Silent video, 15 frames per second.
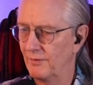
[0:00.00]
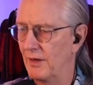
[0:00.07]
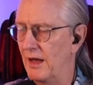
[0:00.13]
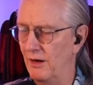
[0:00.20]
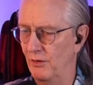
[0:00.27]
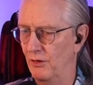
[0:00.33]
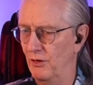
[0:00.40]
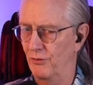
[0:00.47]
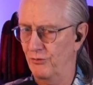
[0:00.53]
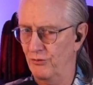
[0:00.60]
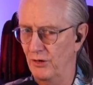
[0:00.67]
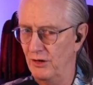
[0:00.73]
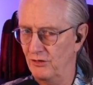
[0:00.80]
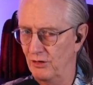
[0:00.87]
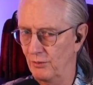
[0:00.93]
I don't know if
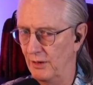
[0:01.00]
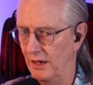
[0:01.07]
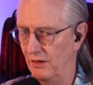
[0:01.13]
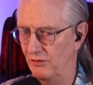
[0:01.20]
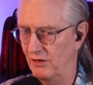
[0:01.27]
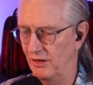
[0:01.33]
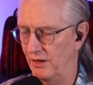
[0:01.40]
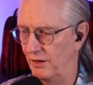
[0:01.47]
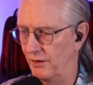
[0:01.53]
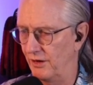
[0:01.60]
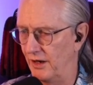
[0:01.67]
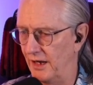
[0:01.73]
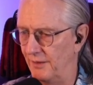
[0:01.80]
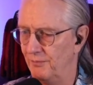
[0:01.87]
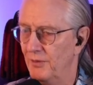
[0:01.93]
freezing rain's in there or
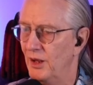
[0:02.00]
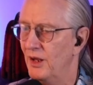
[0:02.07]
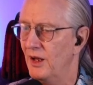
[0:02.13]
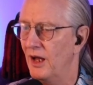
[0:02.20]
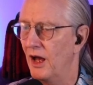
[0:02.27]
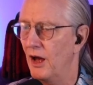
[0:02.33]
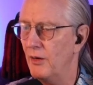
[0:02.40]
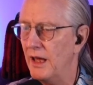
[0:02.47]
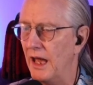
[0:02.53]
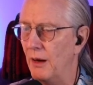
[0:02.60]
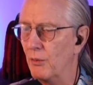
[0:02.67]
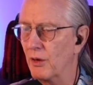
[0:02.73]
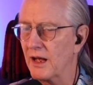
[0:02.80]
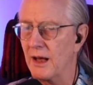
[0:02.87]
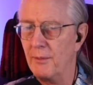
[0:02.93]
not. Okay,
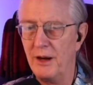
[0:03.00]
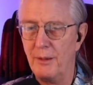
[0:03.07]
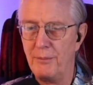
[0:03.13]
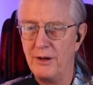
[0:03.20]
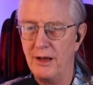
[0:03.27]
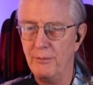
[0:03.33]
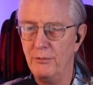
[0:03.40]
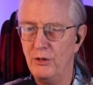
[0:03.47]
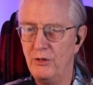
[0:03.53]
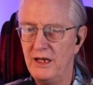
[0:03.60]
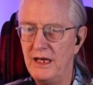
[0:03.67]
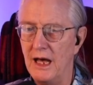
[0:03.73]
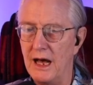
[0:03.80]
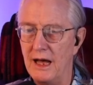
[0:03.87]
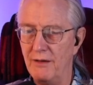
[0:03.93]
we're coming up on
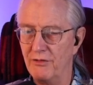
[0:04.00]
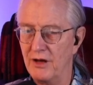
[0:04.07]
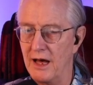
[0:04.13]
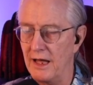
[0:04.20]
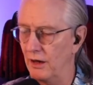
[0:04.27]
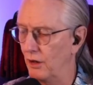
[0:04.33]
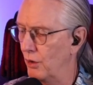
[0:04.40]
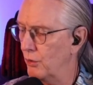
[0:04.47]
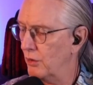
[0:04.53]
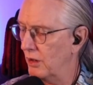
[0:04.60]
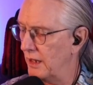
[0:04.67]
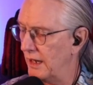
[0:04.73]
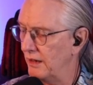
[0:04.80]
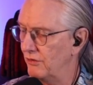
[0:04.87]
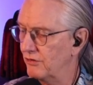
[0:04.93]
Moody. I've got
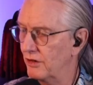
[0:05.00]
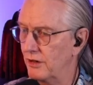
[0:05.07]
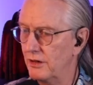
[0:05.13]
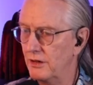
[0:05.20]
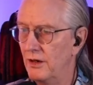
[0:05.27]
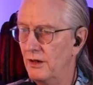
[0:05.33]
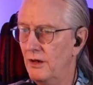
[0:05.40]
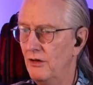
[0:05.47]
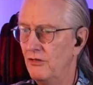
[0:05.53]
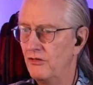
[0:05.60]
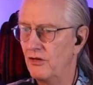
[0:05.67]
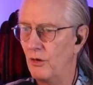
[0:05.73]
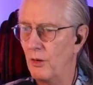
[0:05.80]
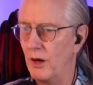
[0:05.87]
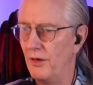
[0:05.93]
localizer.
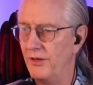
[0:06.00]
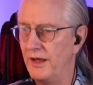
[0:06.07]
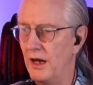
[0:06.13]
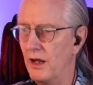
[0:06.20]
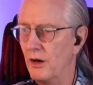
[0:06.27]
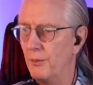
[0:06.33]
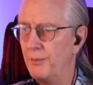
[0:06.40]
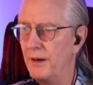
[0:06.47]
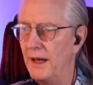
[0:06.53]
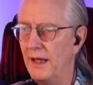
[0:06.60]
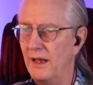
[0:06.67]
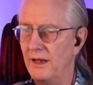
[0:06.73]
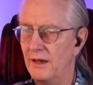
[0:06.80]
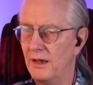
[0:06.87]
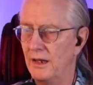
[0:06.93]
So on the
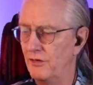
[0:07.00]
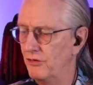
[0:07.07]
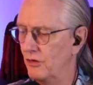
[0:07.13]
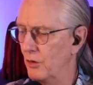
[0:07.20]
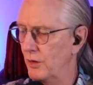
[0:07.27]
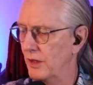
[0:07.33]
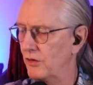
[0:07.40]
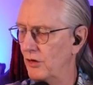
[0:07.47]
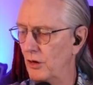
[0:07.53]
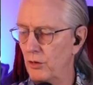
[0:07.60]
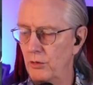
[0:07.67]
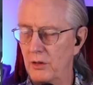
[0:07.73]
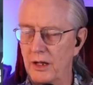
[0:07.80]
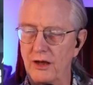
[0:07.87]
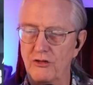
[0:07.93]
autopilot, let's go get the
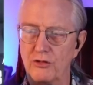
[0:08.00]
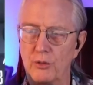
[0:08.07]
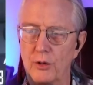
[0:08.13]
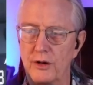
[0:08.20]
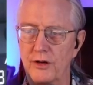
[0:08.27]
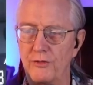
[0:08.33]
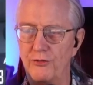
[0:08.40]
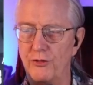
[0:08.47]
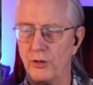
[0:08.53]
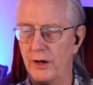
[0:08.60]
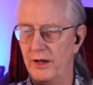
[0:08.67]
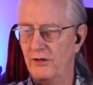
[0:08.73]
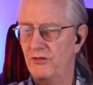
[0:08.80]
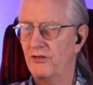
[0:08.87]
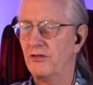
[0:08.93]
localizer working for
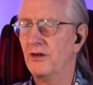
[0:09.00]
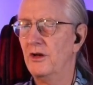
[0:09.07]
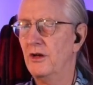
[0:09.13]
us.